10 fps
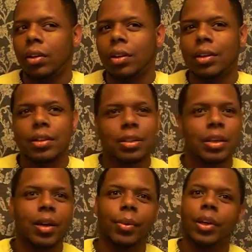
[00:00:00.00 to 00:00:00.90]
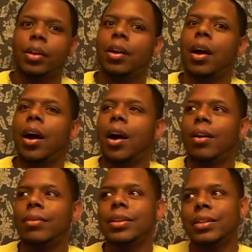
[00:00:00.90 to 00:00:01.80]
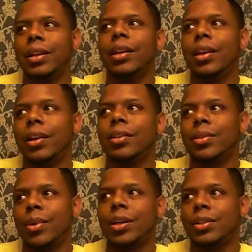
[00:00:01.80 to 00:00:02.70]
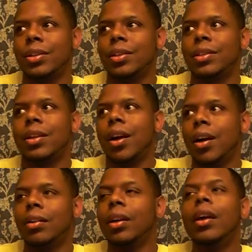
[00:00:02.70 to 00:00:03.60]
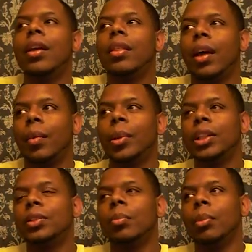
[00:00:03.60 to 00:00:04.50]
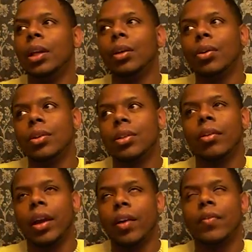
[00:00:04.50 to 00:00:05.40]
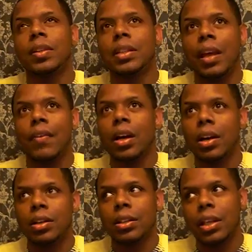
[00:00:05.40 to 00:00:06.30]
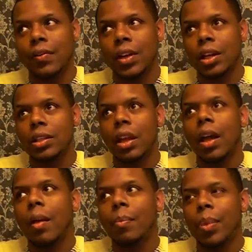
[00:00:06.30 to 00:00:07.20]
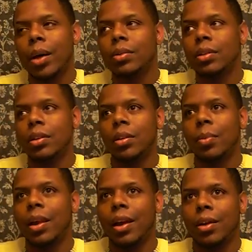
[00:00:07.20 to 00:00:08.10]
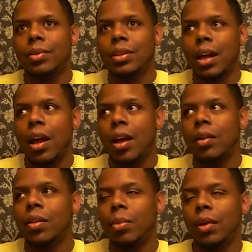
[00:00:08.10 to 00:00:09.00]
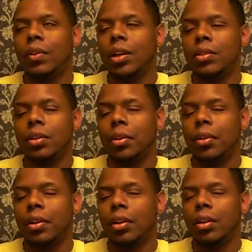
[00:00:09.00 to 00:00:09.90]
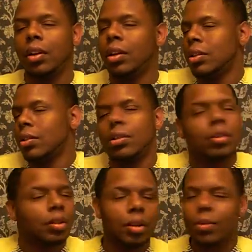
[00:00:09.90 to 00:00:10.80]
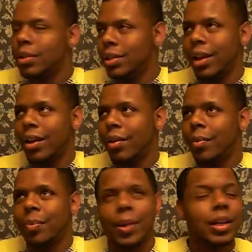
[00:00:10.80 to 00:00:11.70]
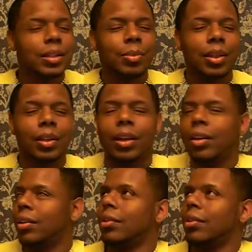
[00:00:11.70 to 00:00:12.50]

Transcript: this is not real. Only CNN can squash this. Like, bitch, me and the girls gonna have 700 Civics posted up outside the Beverly Hills and girl. It's going down, basically, like.